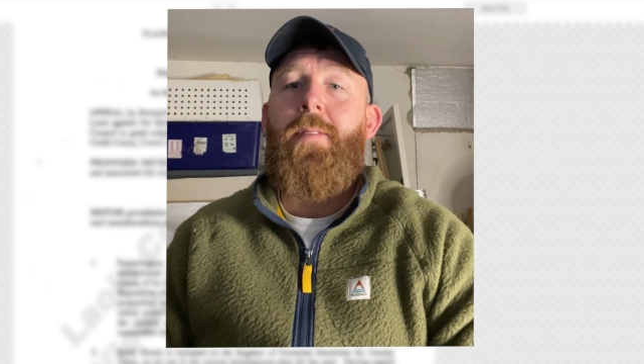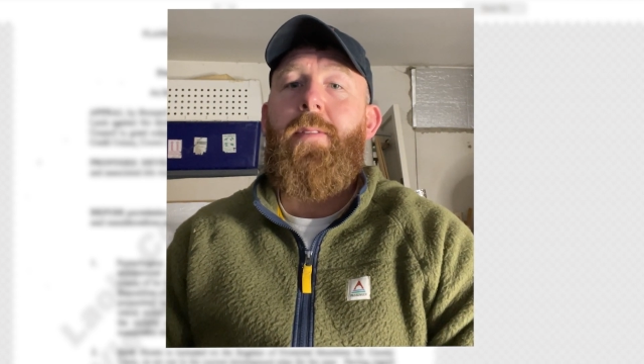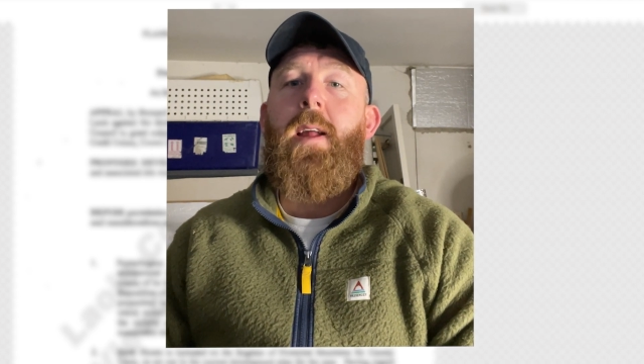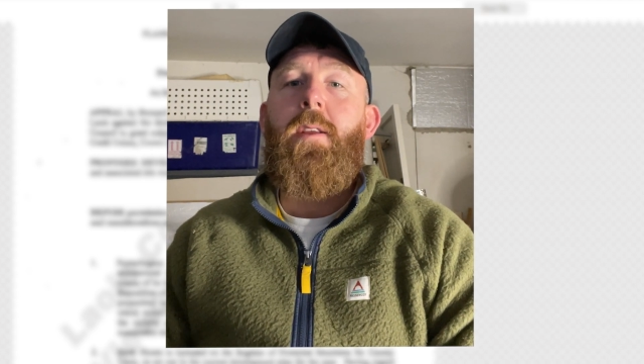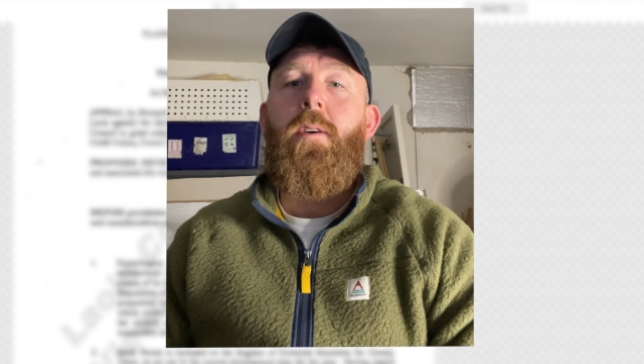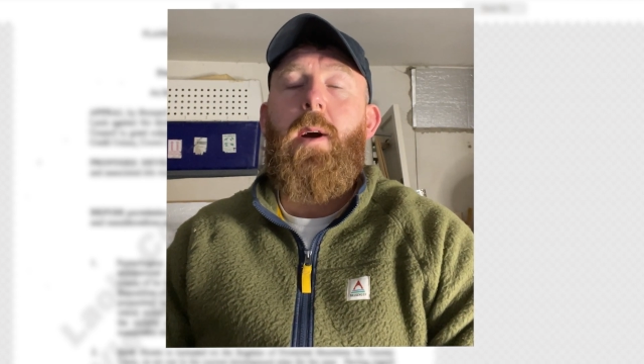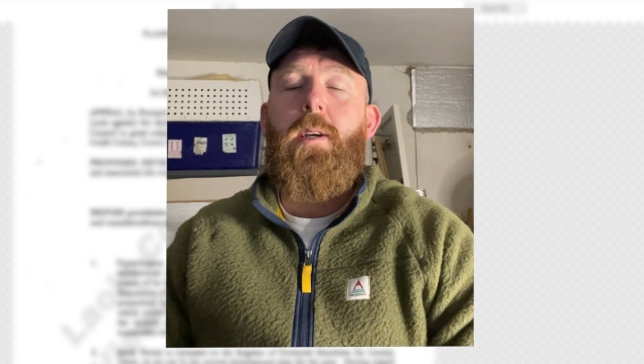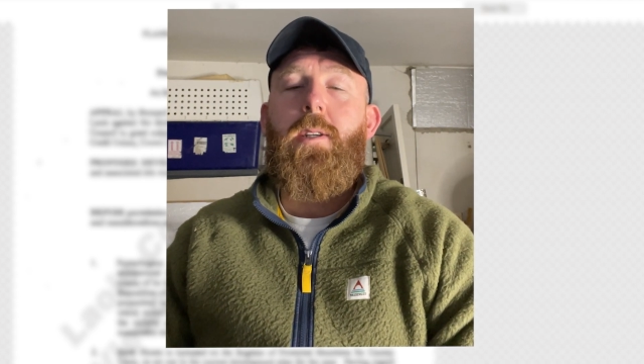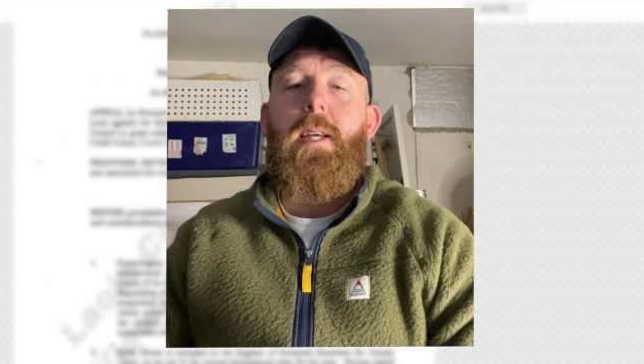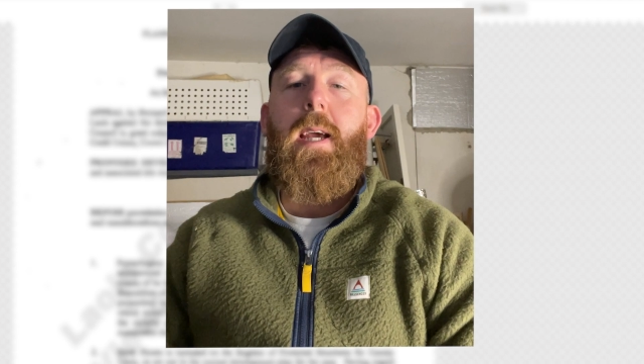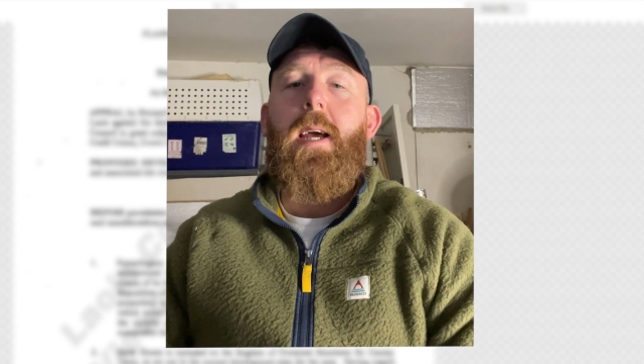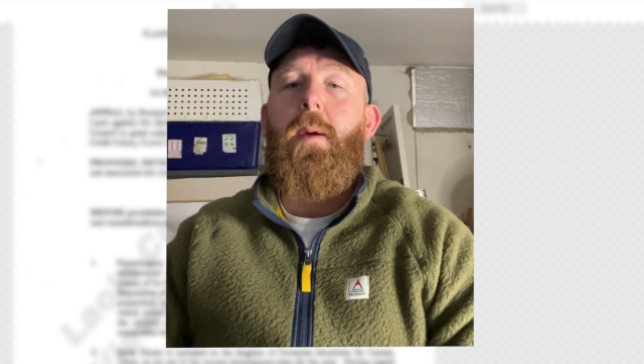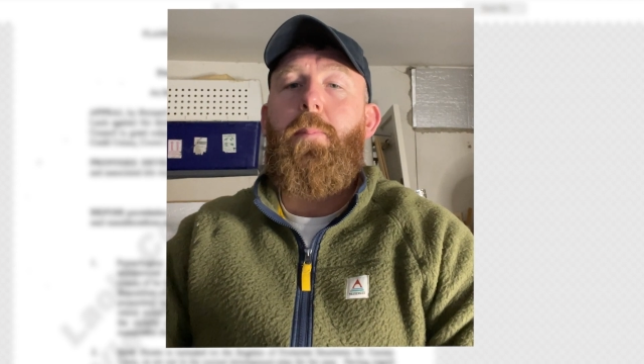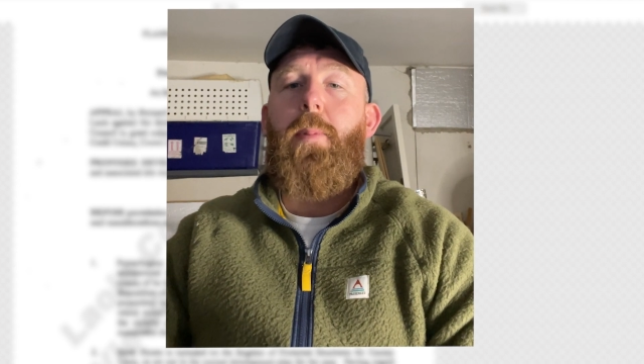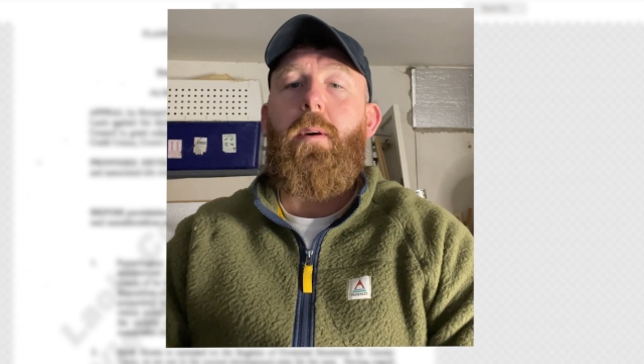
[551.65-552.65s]
and then you actually
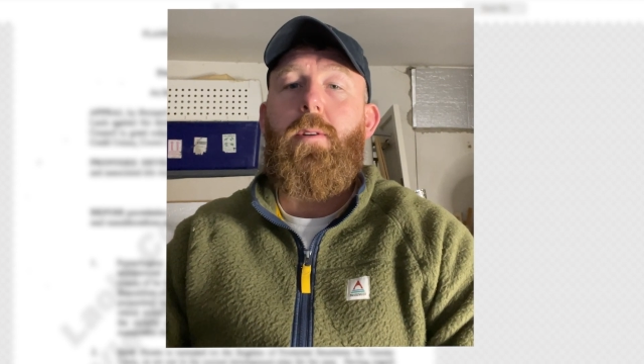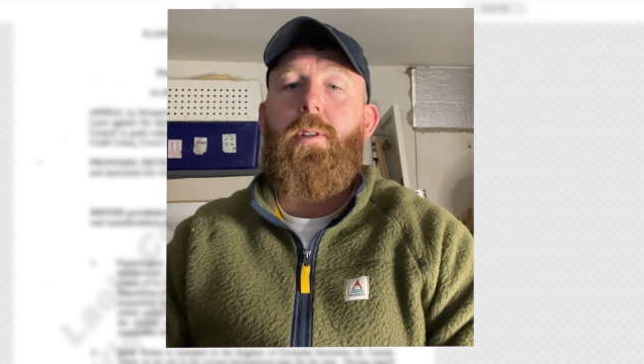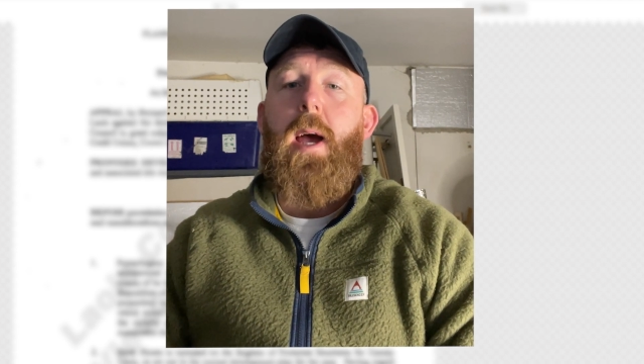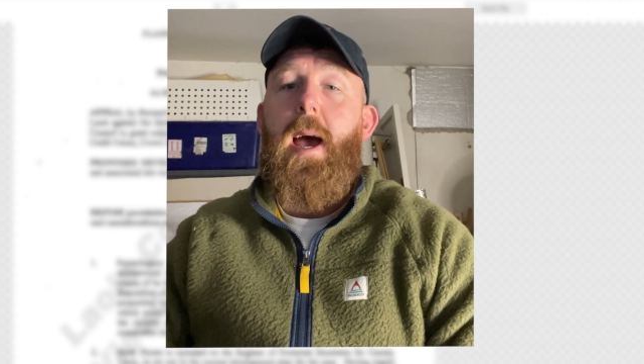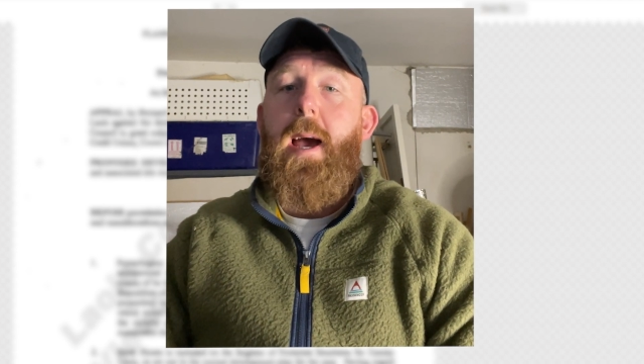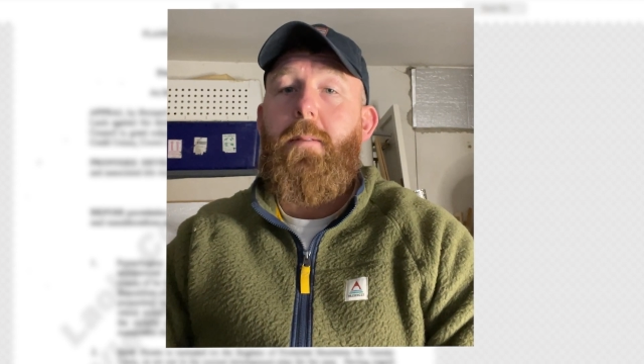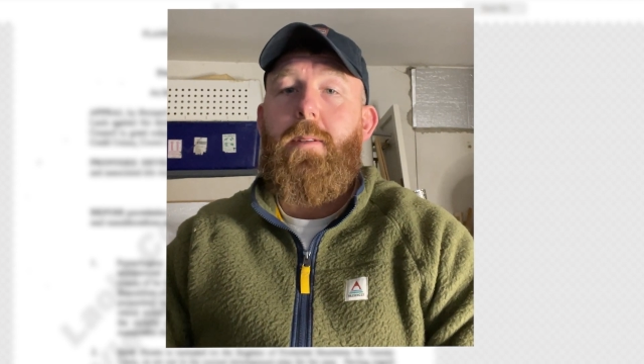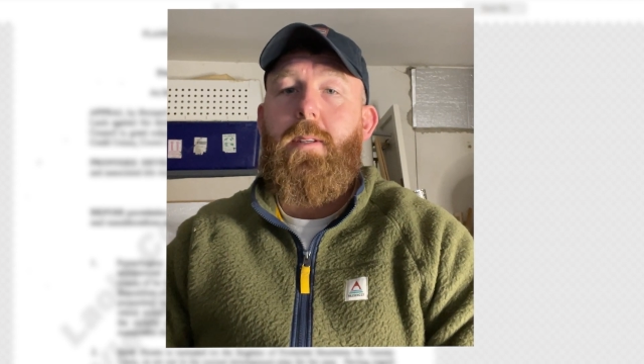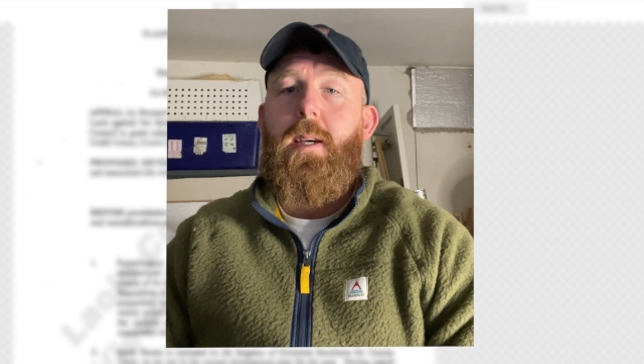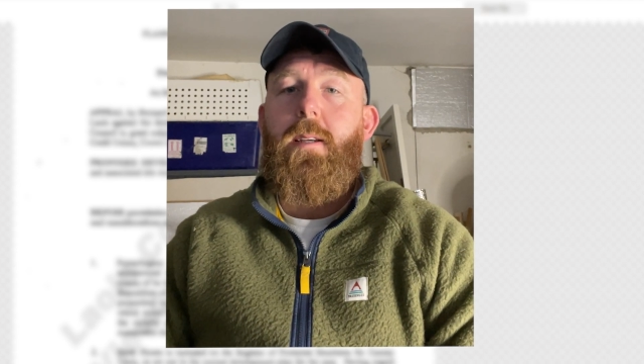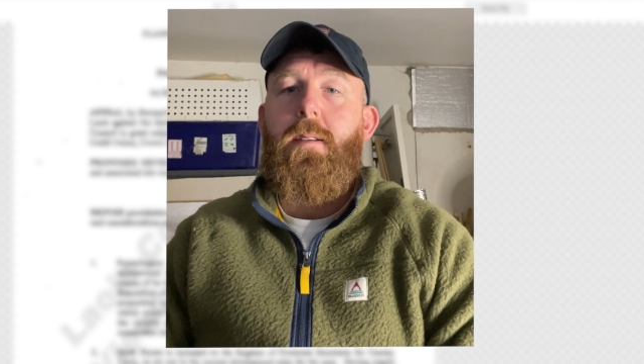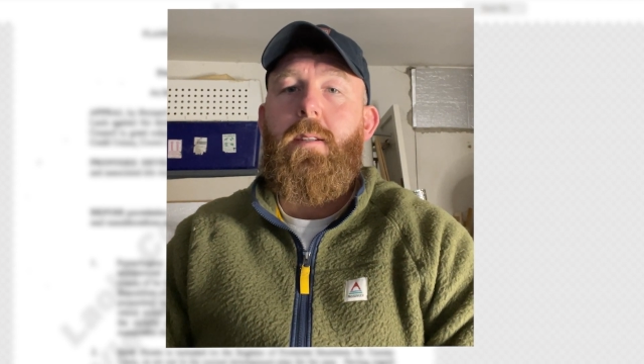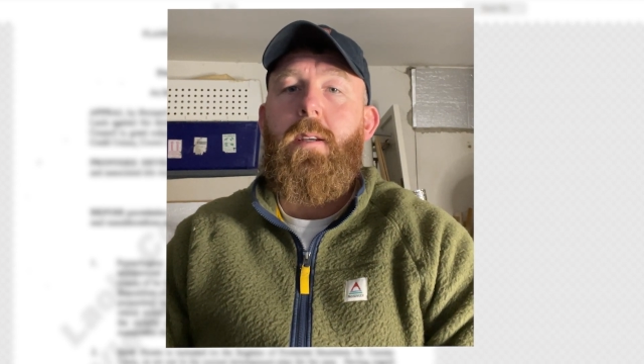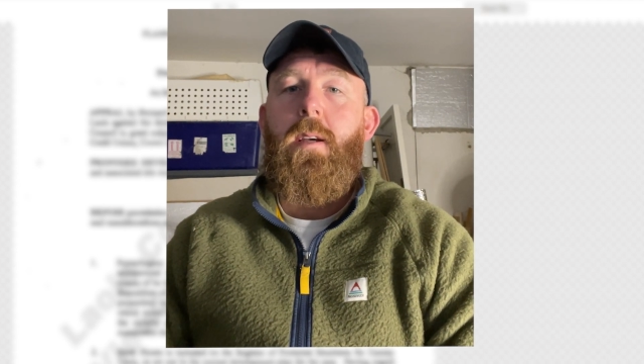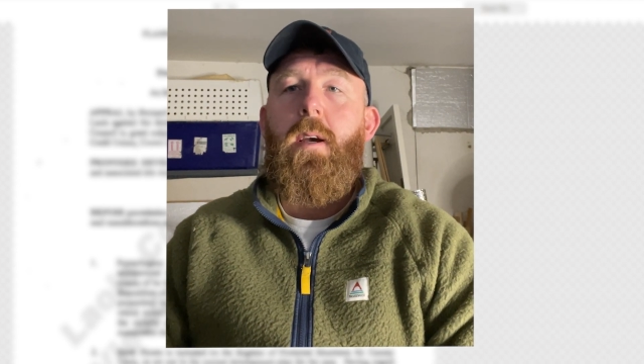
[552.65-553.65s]
get to build your
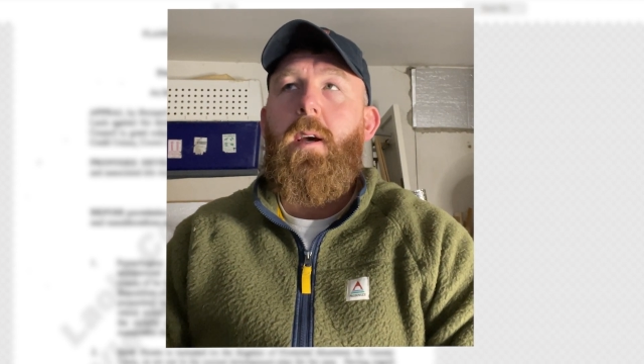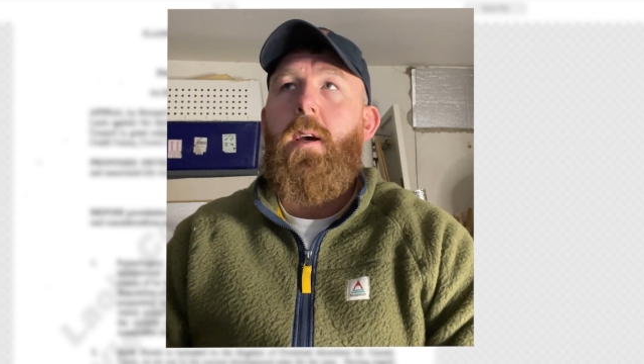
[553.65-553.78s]
houses,